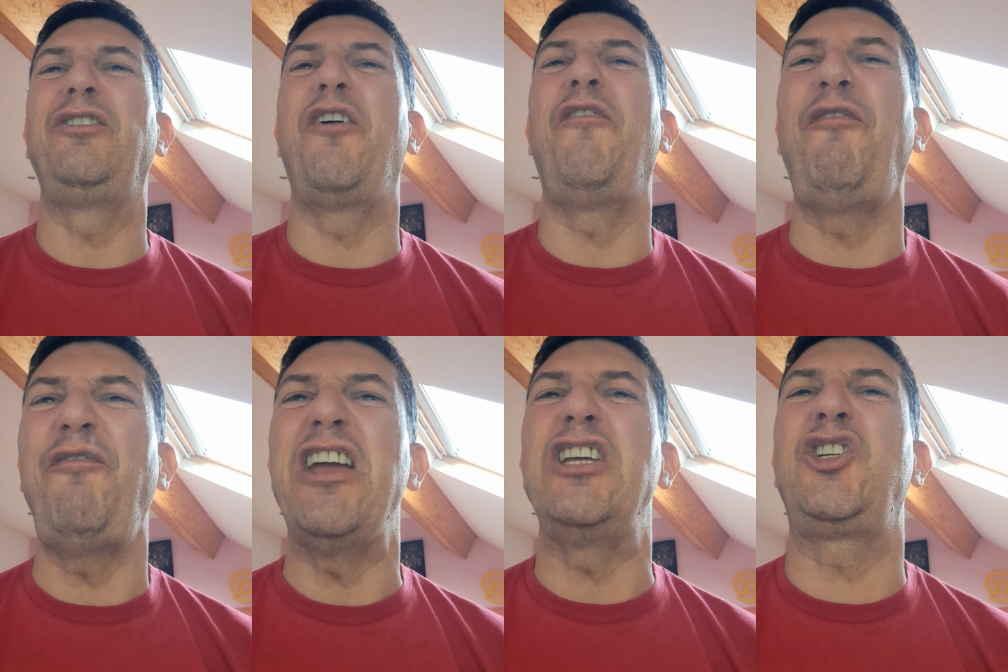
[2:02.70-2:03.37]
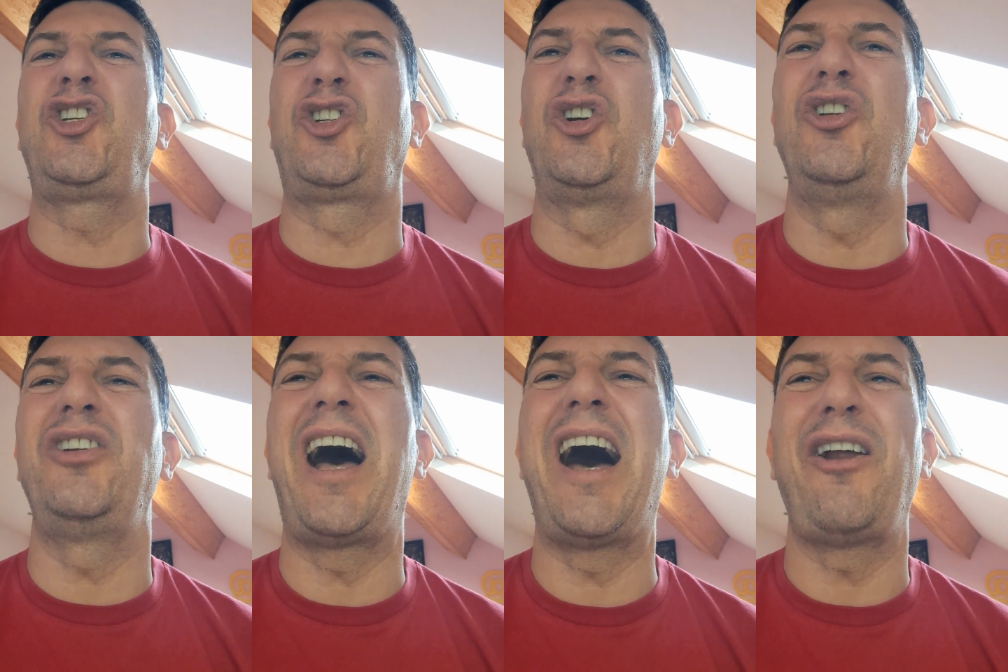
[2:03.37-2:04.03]
the fish shall
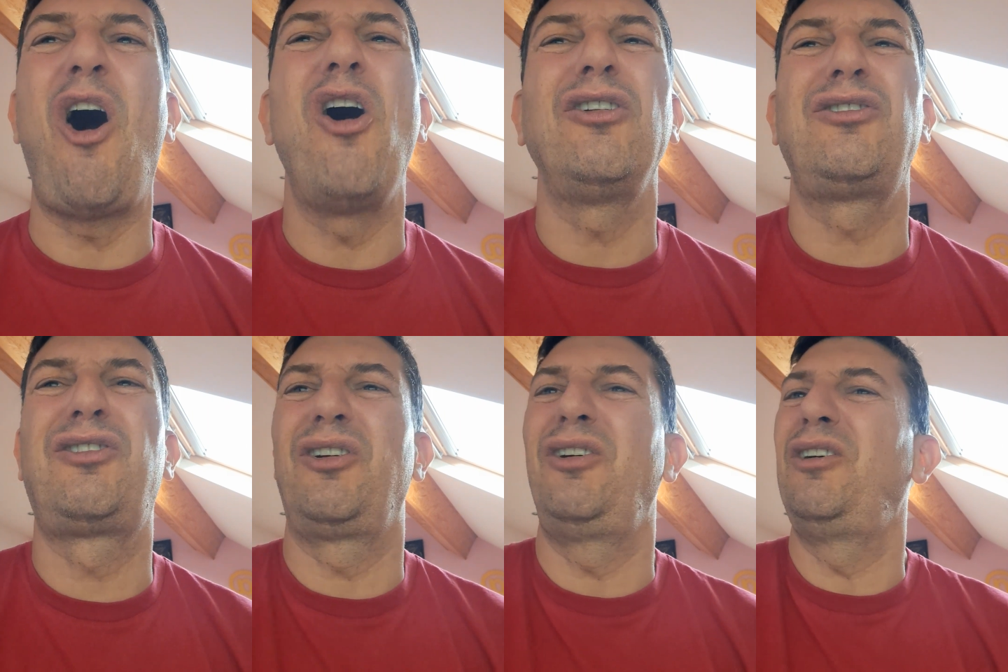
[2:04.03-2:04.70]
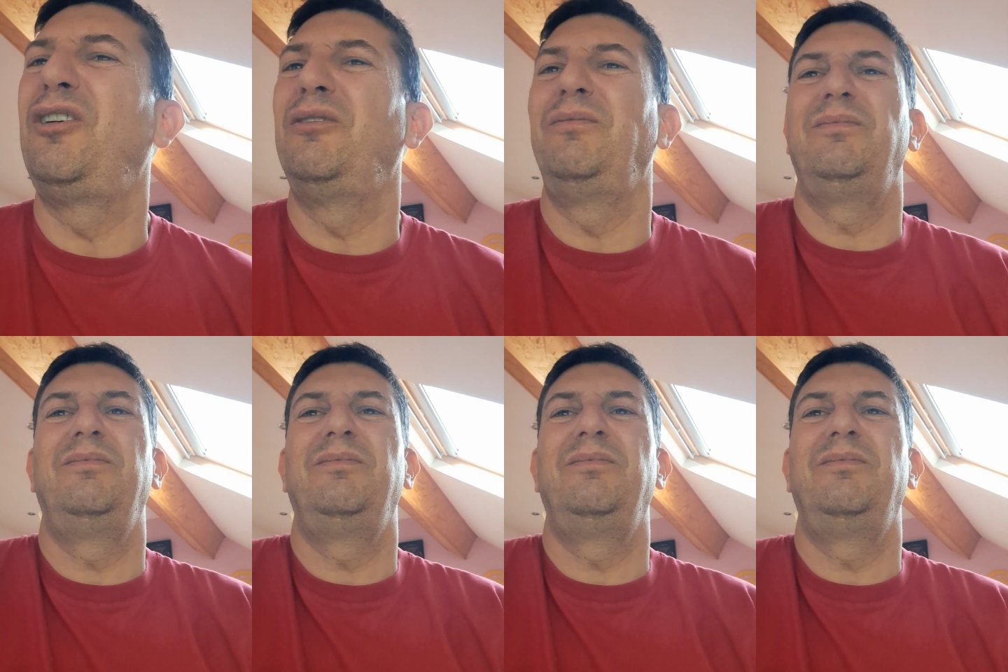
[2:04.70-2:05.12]
not alter.